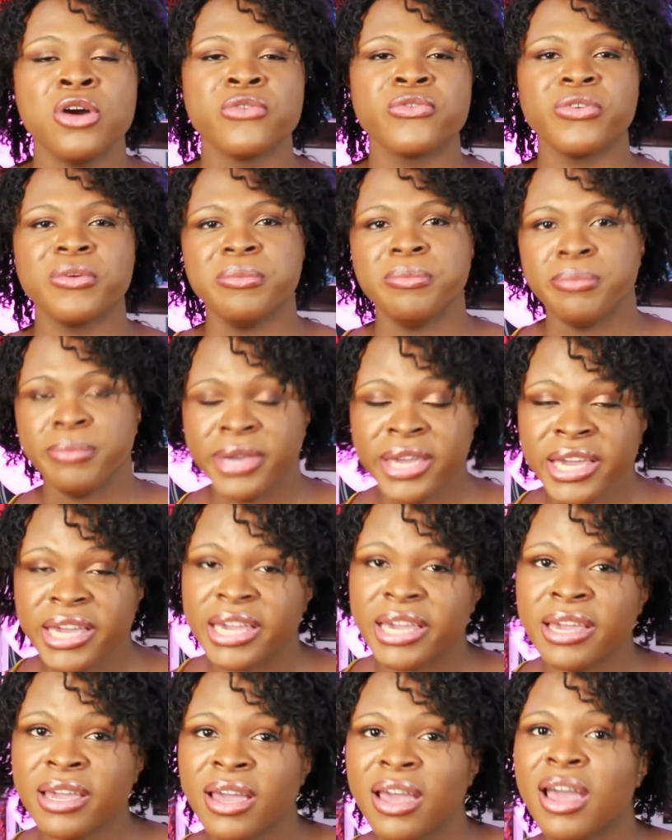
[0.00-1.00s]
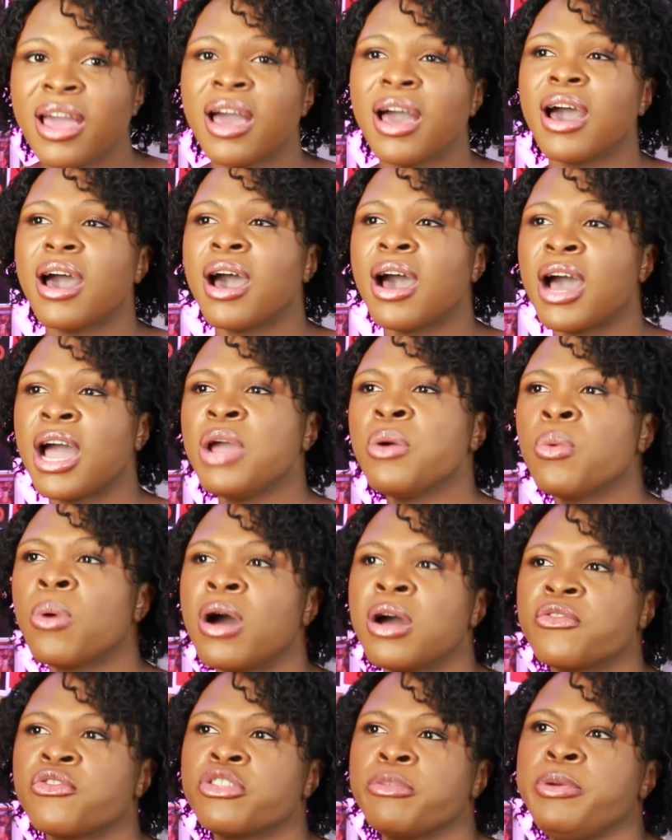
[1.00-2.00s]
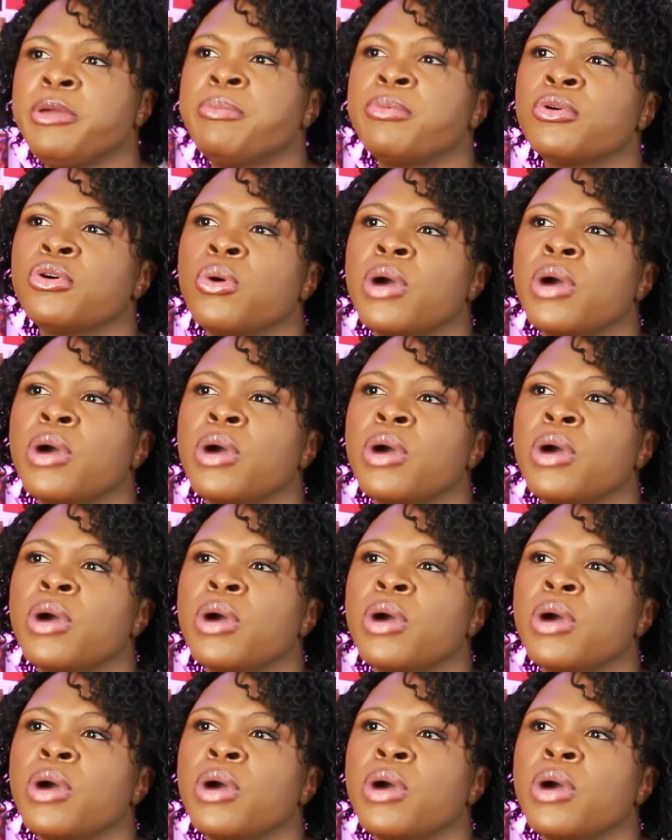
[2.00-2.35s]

For me, I want for the people